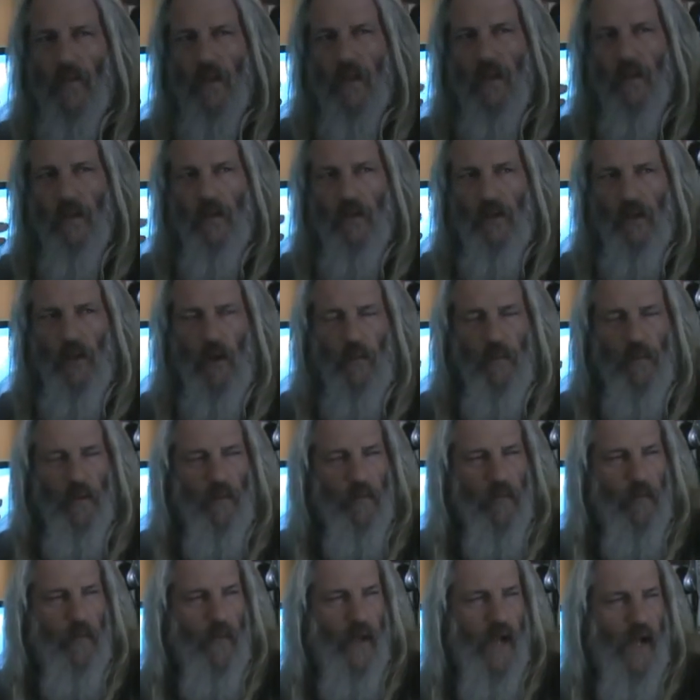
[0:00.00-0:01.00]
the top in my
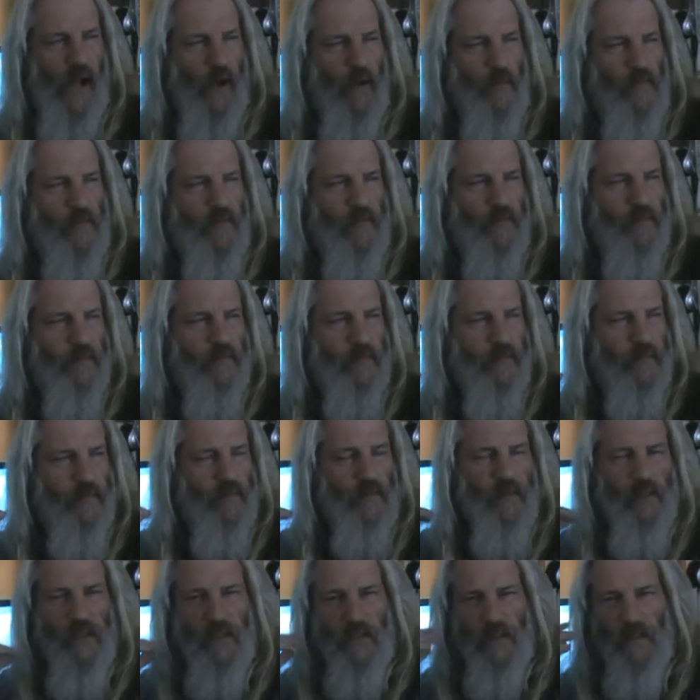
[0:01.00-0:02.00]
mouth,
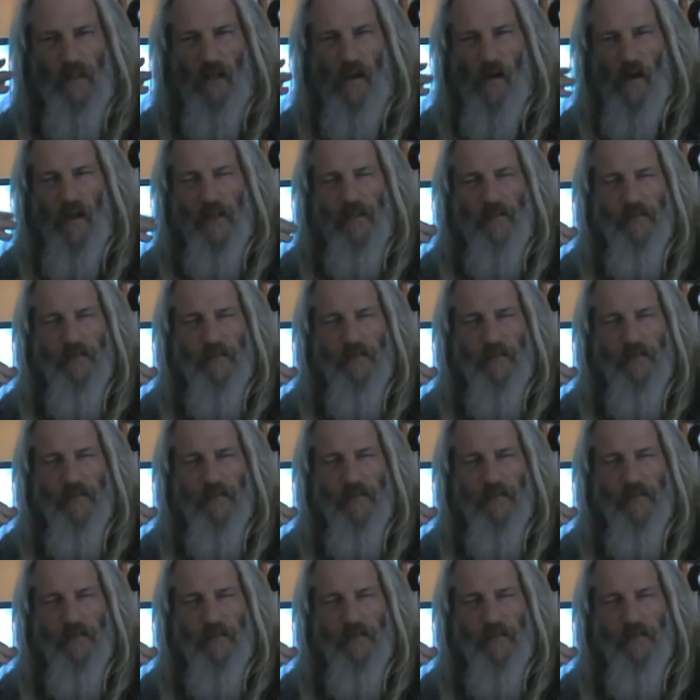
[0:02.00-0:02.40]
inside,